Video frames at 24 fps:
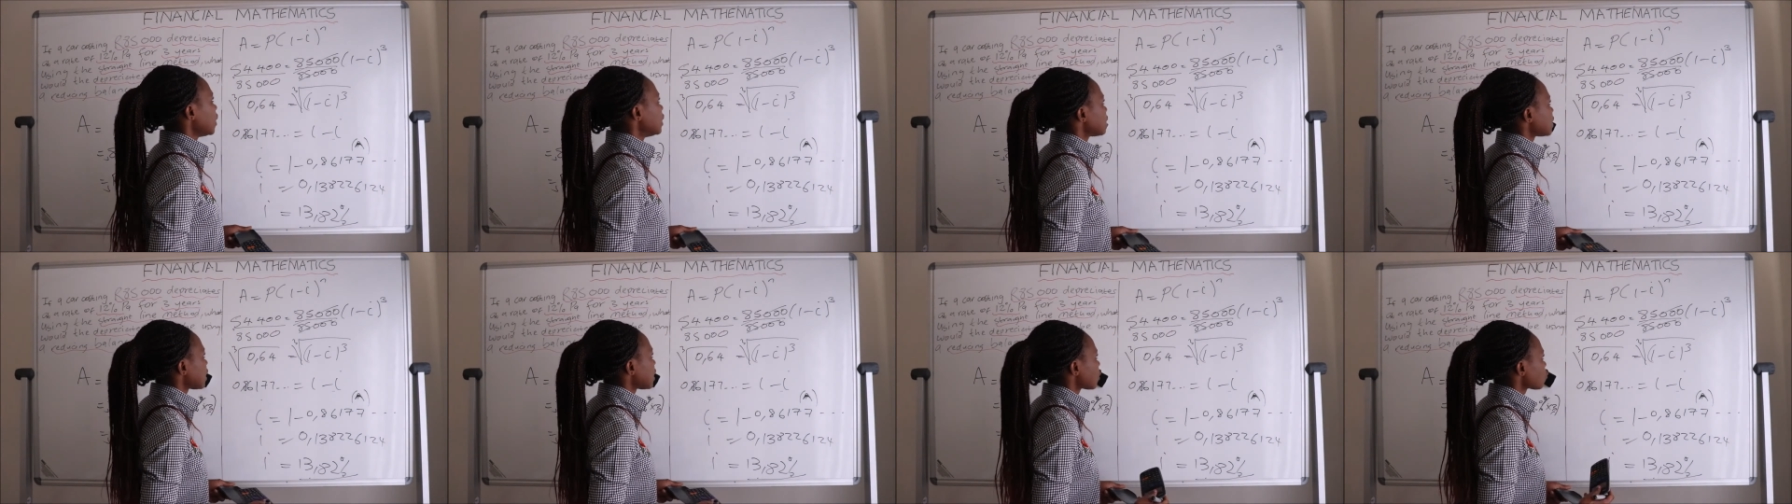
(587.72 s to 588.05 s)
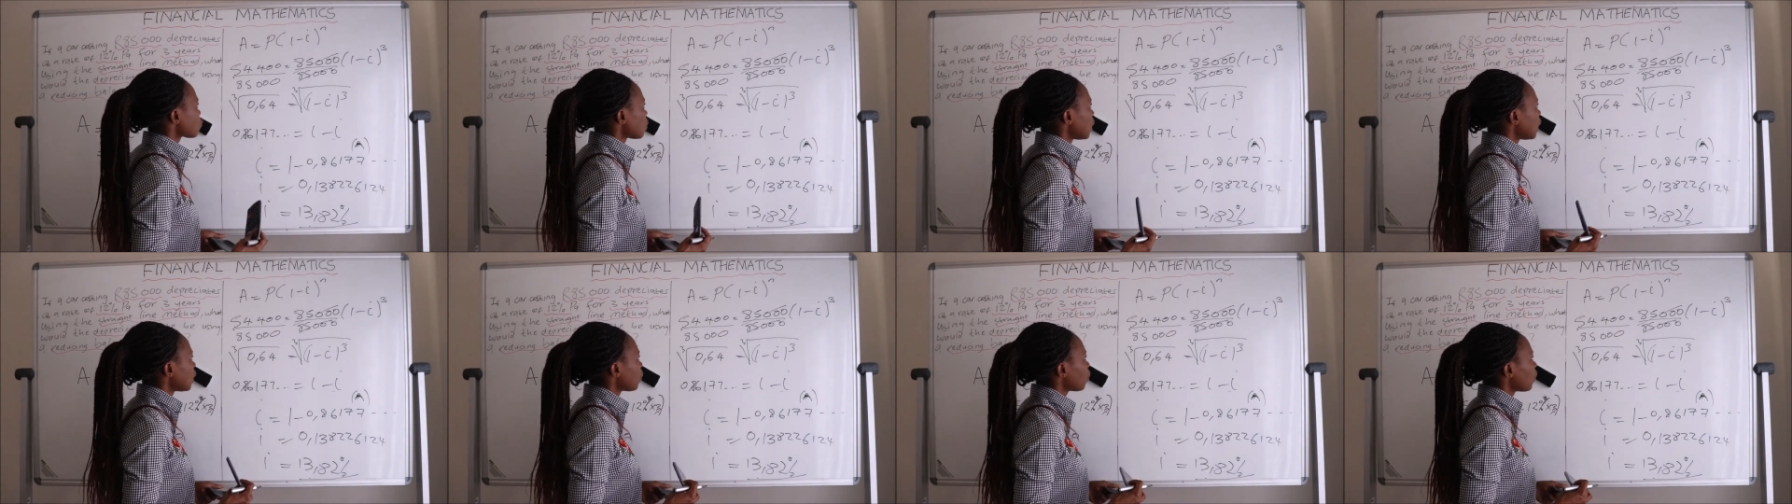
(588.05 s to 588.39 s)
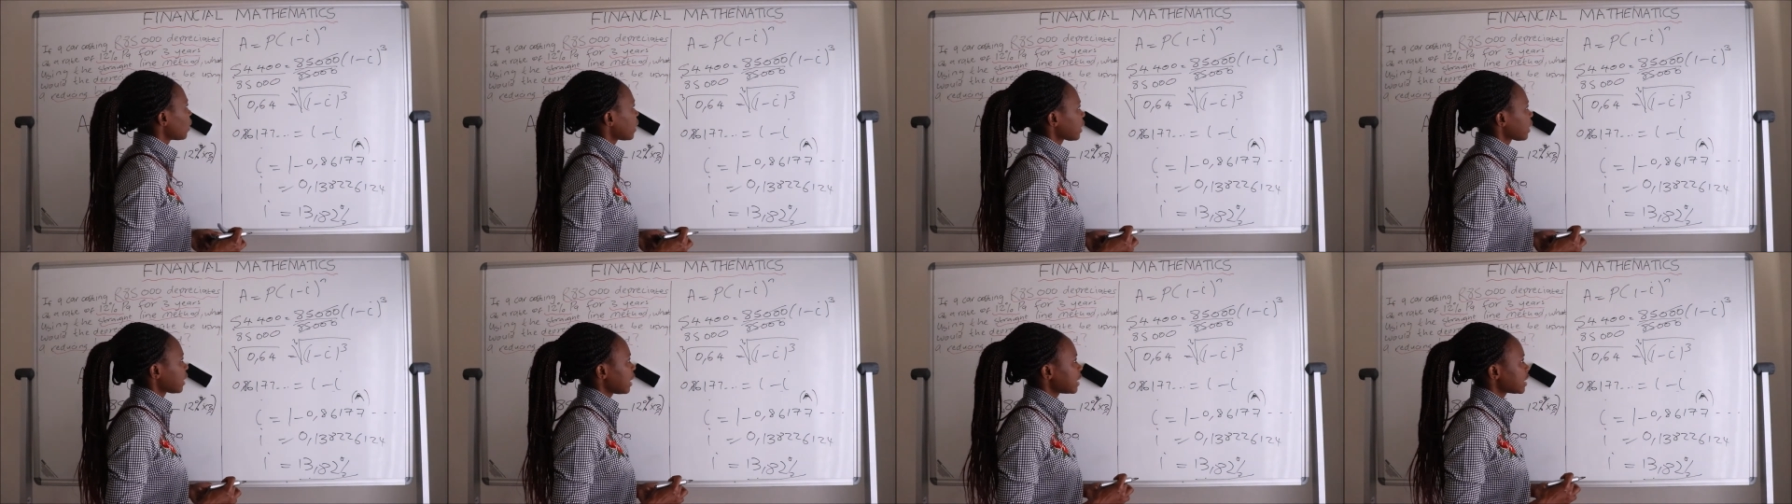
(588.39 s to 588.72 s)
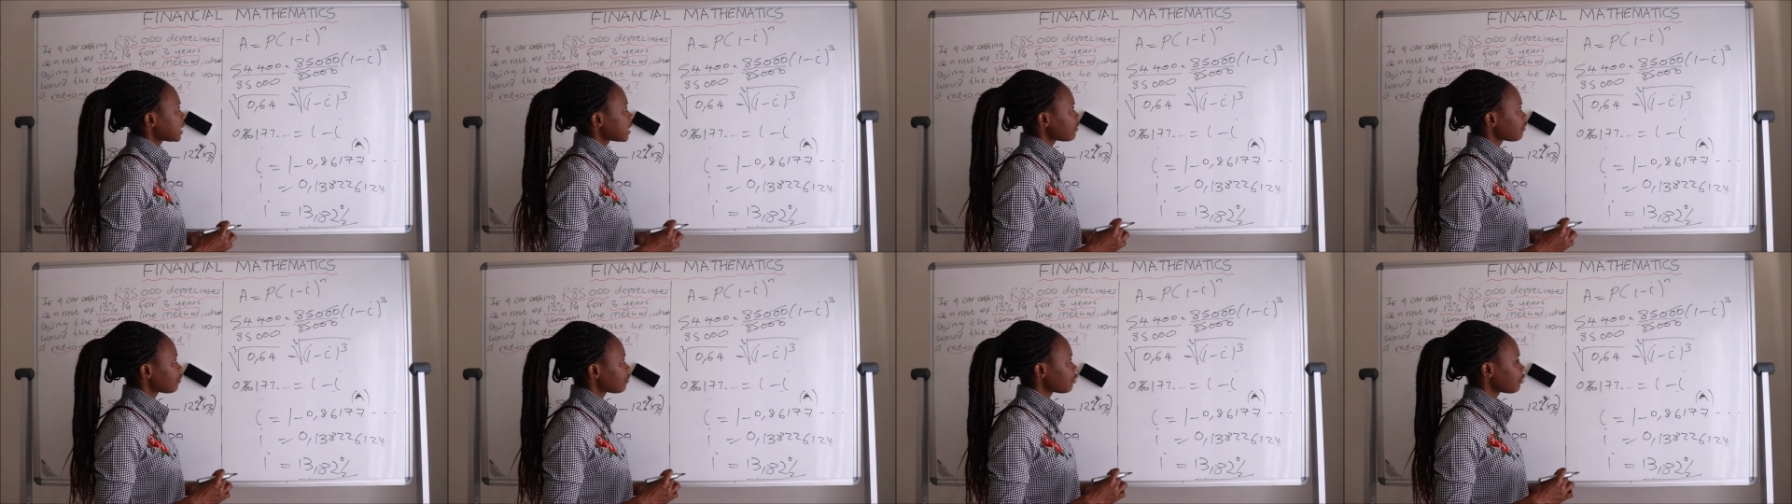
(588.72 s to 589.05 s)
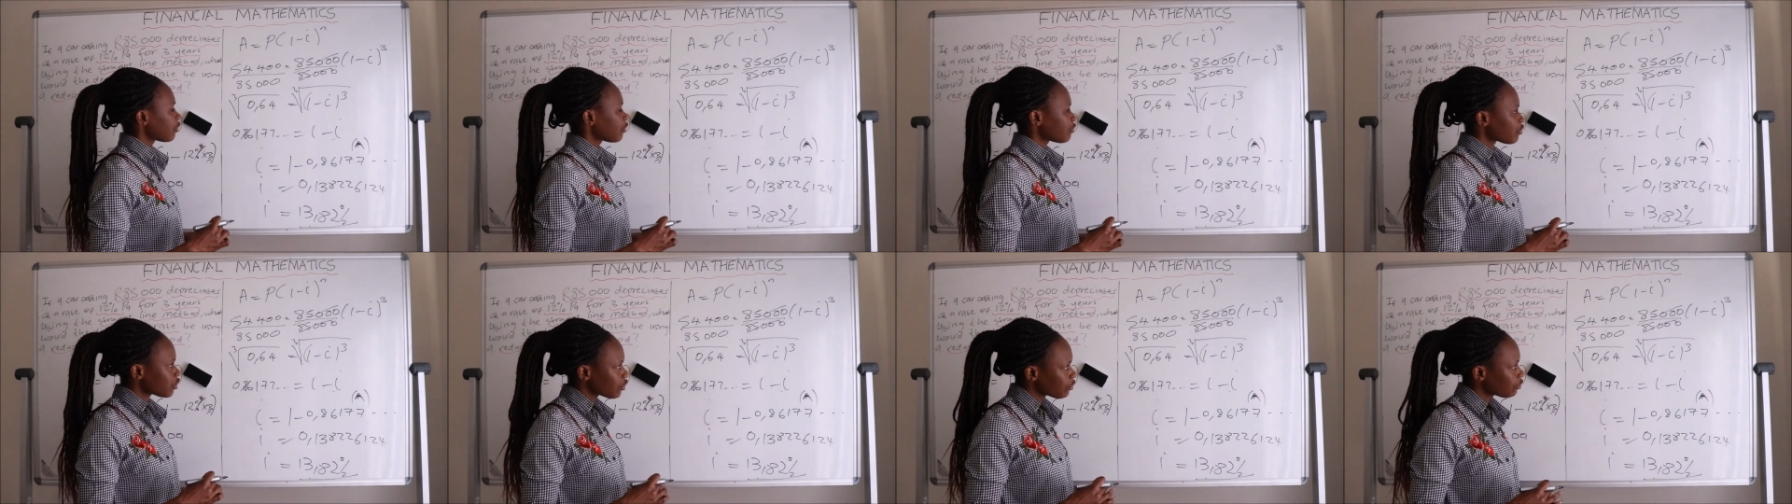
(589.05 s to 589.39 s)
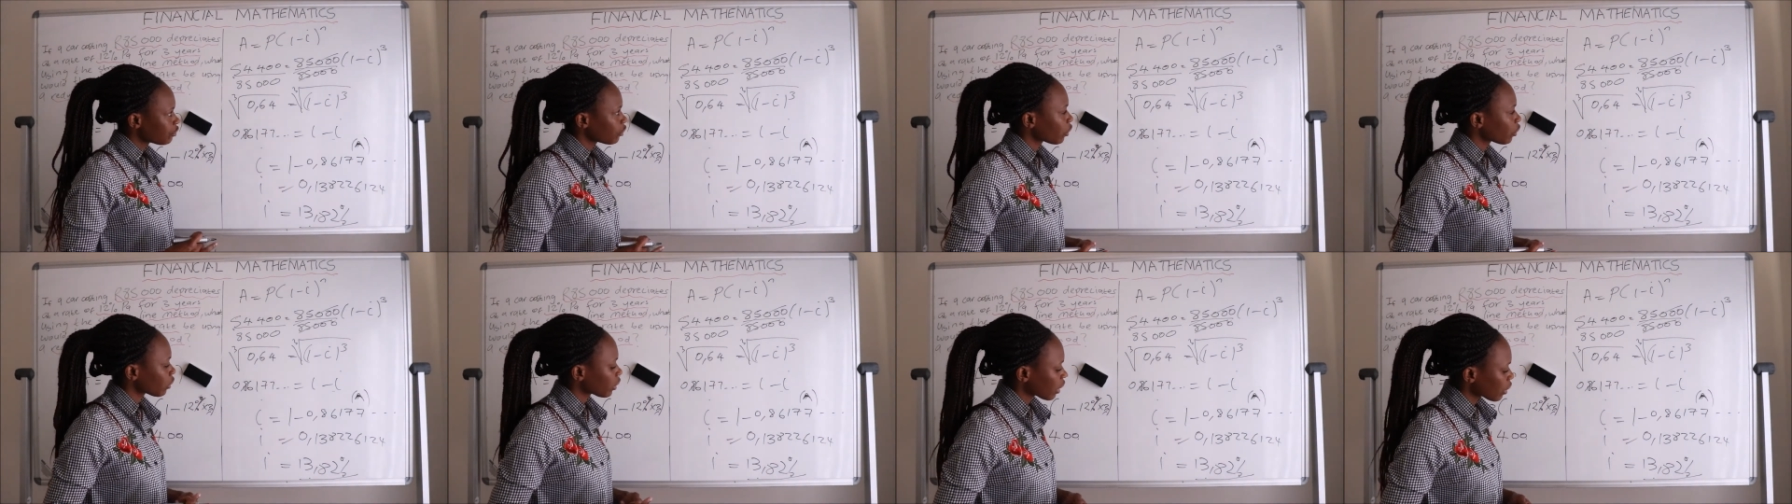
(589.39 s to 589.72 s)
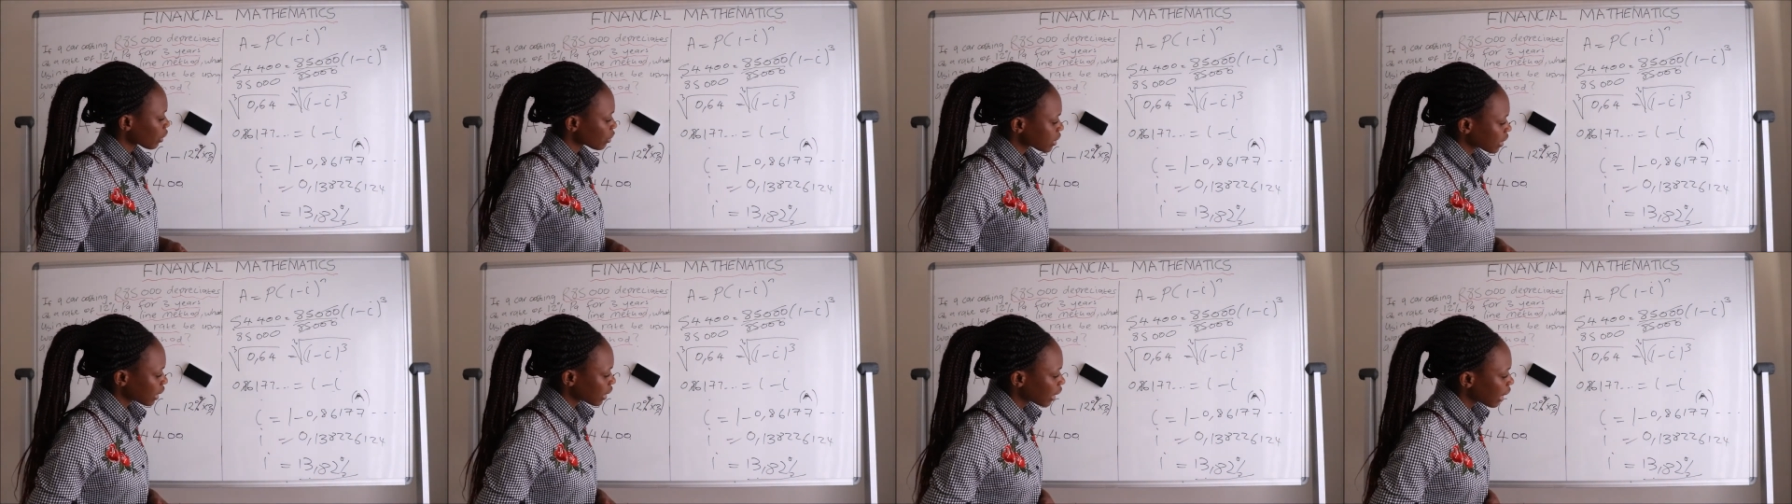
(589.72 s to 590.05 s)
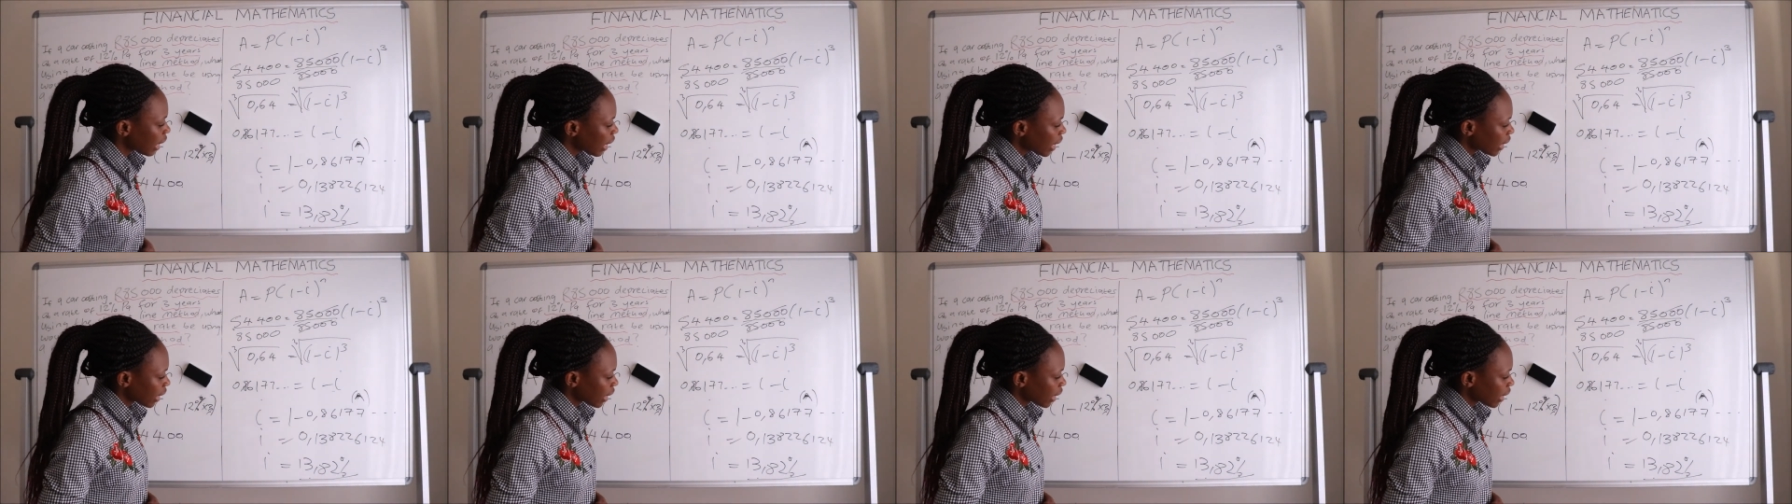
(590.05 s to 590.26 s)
is actually worth 54,000,